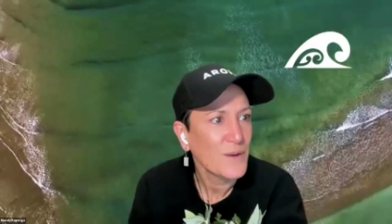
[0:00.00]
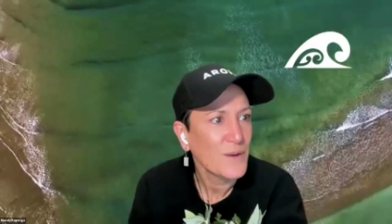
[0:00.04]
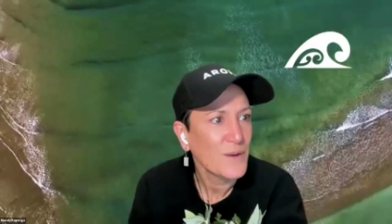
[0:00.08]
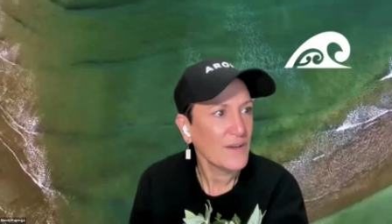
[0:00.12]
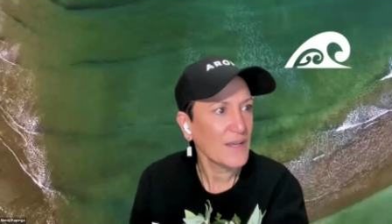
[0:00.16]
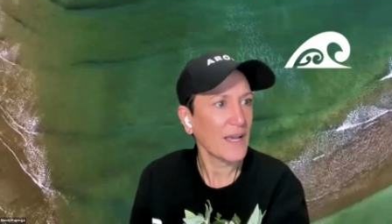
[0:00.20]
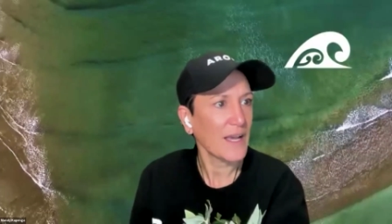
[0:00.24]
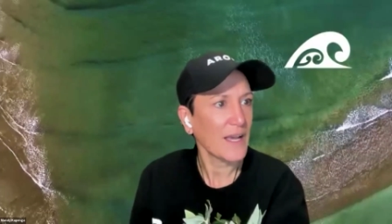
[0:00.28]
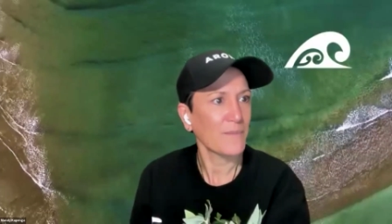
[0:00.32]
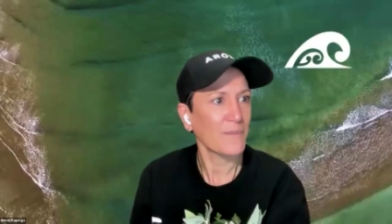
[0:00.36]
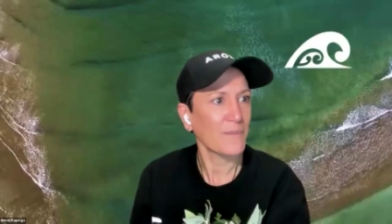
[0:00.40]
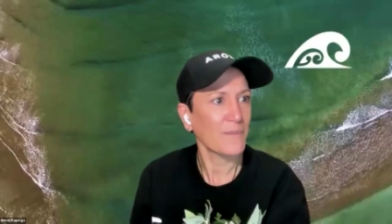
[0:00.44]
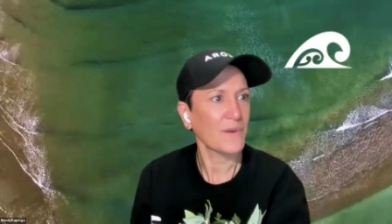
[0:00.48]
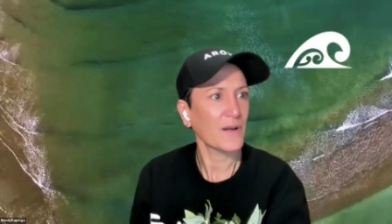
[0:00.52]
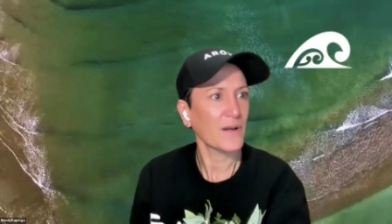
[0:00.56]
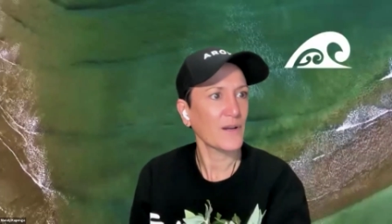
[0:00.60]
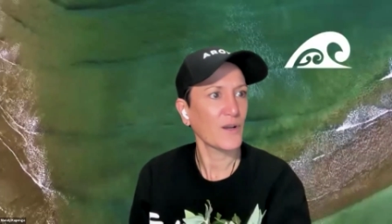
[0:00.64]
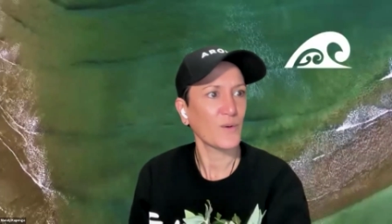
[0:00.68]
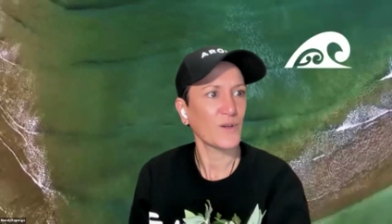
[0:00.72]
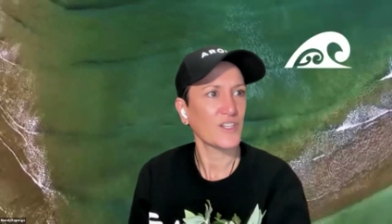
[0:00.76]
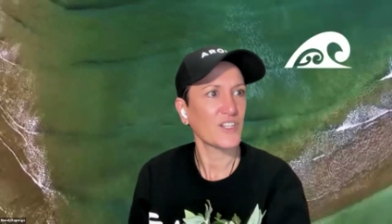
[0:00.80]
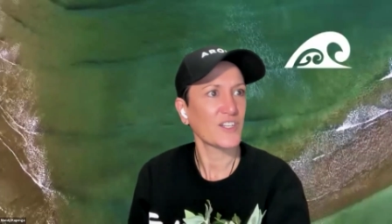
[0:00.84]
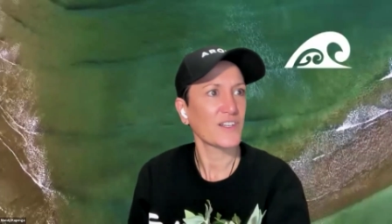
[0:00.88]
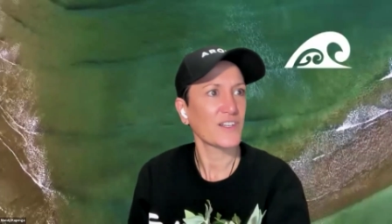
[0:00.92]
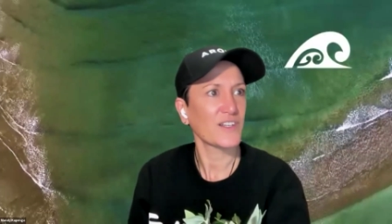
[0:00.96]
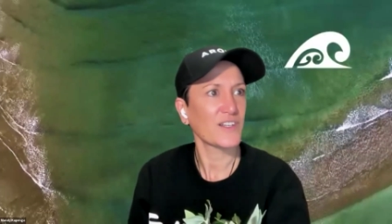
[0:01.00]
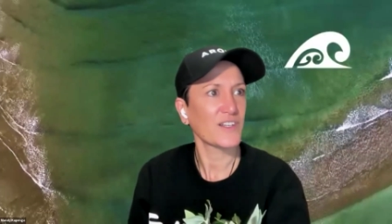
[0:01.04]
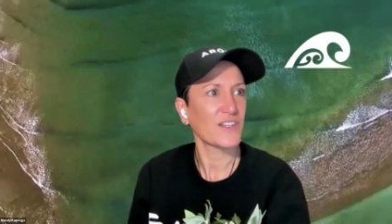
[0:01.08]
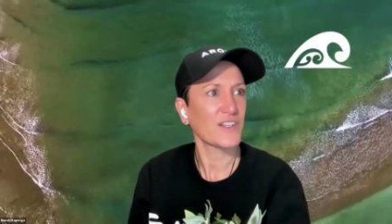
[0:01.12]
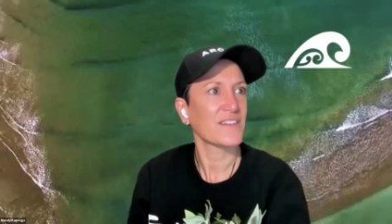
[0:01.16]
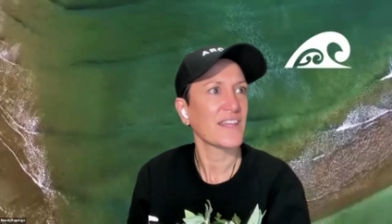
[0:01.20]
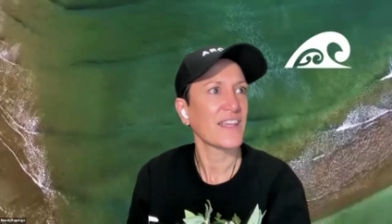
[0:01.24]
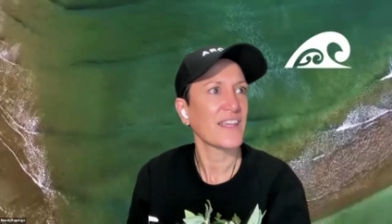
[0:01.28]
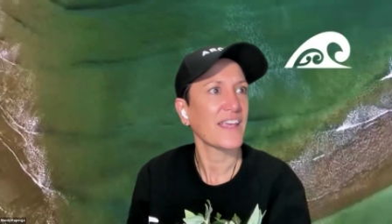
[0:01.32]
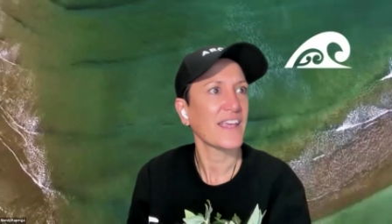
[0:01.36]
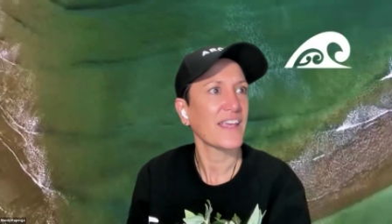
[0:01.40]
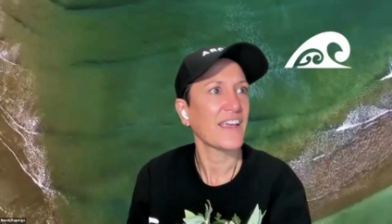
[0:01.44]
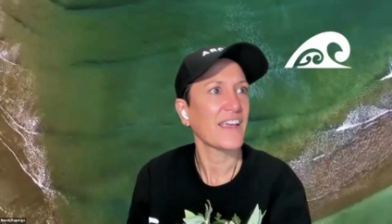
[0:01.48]
Well, we do have a couple of
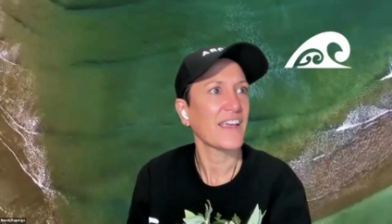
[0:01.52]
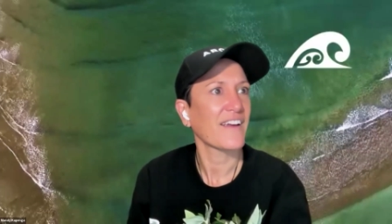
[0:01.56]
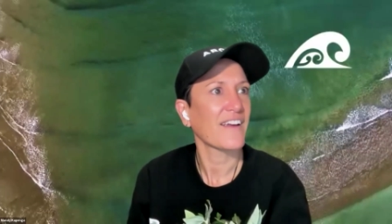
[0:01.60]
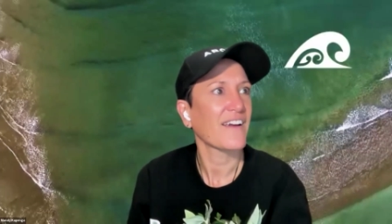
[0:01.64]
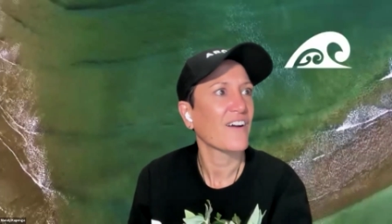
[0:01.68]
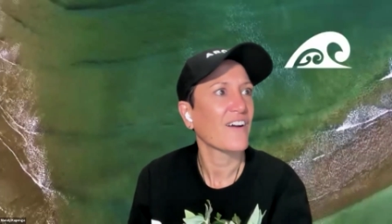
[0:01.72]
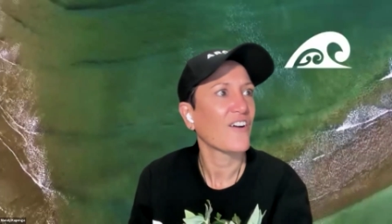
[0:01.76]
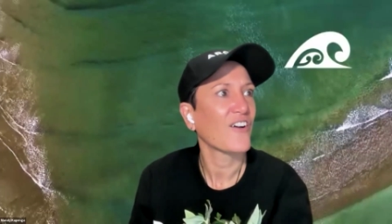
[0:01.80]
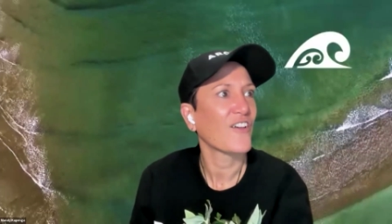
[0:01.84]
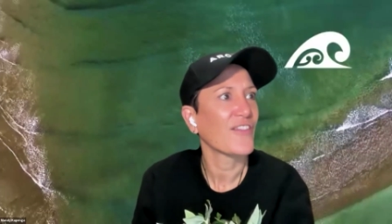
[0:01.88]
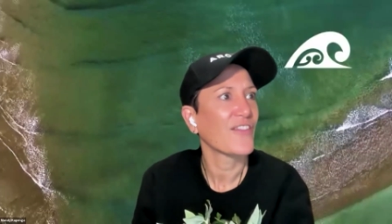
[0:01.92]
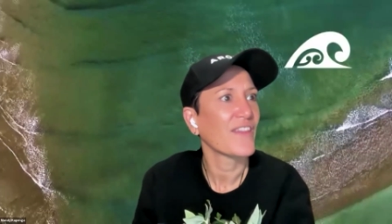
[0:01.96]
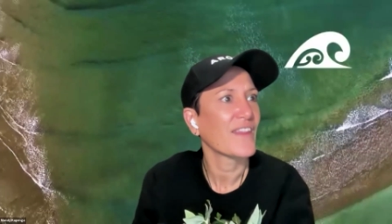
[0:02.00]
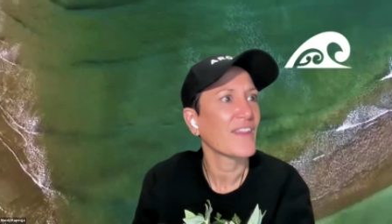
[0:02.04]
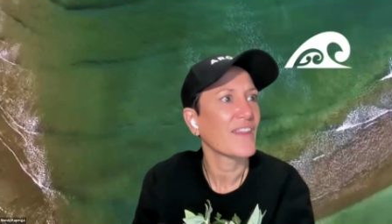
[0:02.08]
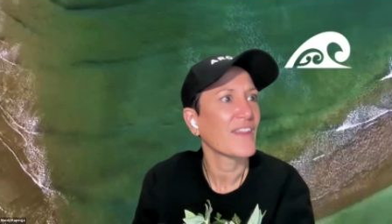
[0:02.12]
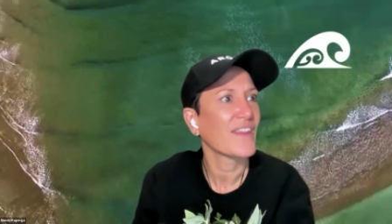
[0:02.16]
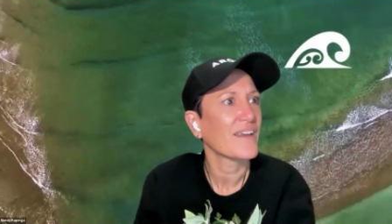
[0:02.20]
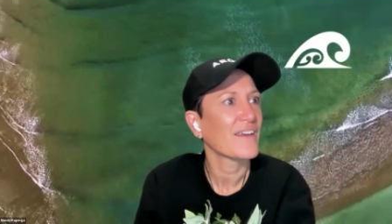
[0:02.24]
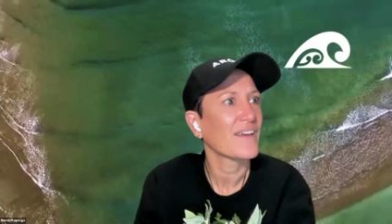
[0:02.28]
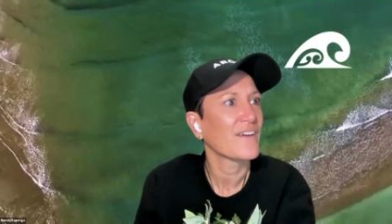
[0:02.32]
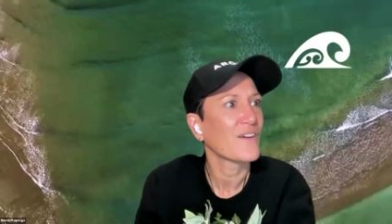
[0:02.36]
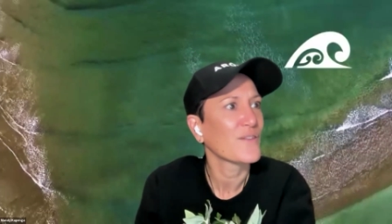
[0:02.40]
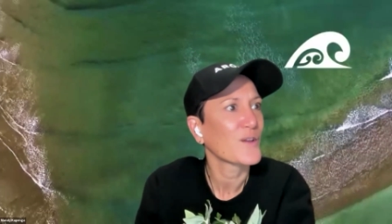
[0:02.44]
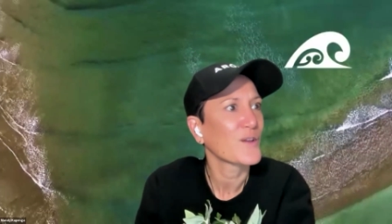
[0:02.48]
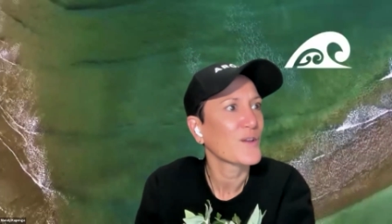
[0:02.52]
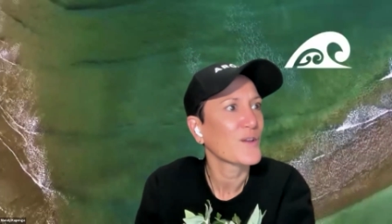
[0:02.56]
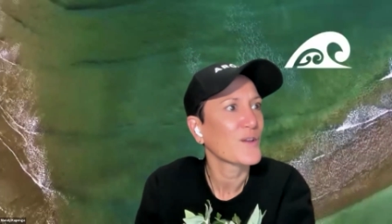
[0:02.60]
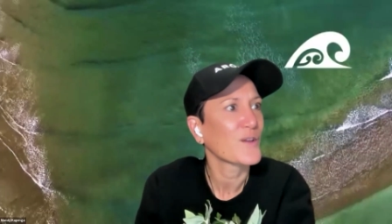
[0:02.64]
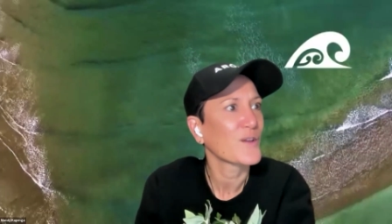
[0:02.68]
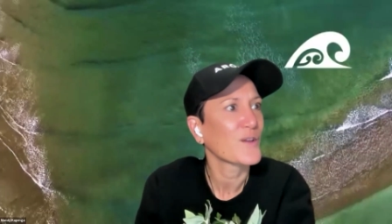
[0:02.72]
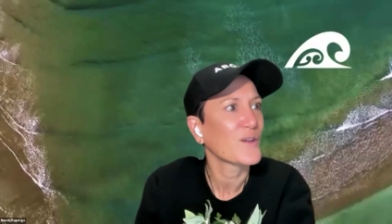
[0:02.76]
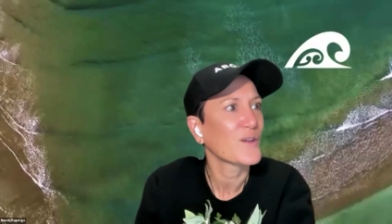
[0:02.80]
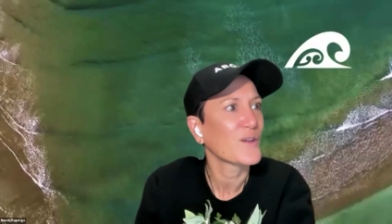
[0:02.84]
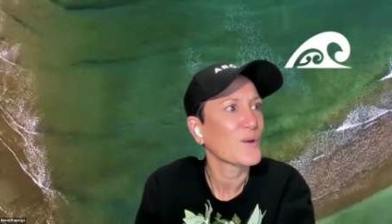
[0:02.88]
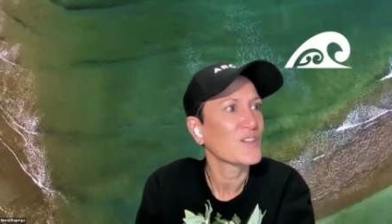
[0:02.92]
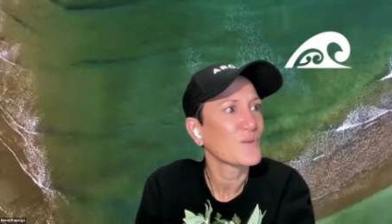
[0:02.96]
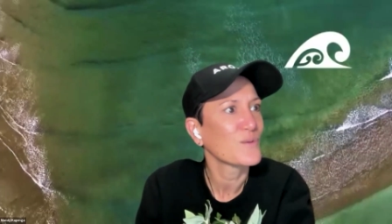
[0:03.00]
questions here on
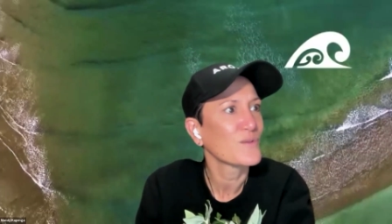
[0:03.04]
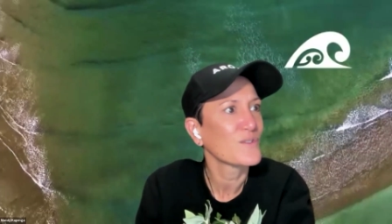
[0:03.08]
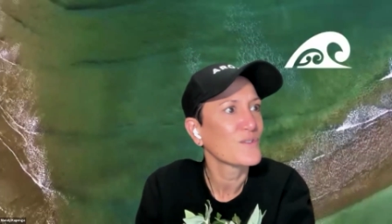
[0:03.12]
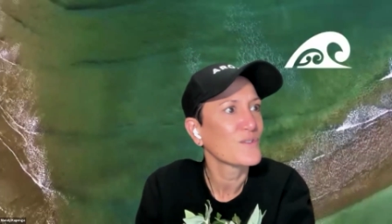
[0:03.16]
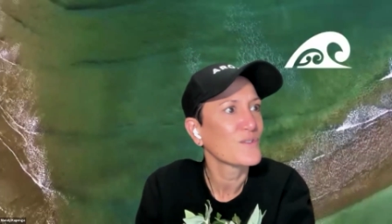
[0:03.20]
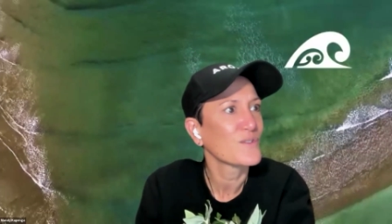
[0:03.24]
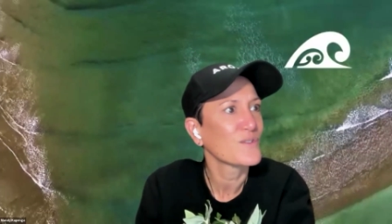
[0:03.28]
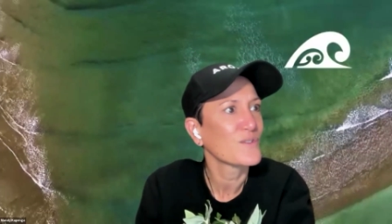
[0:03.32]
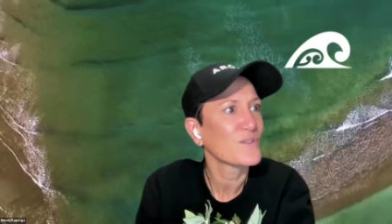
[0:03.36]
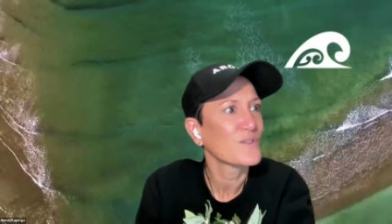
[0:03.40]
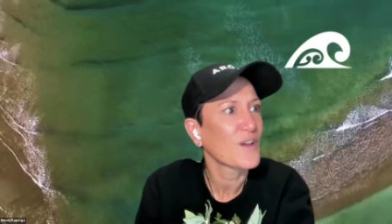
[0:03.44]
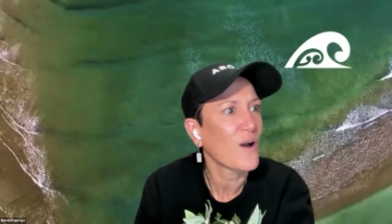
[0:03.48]
the question board,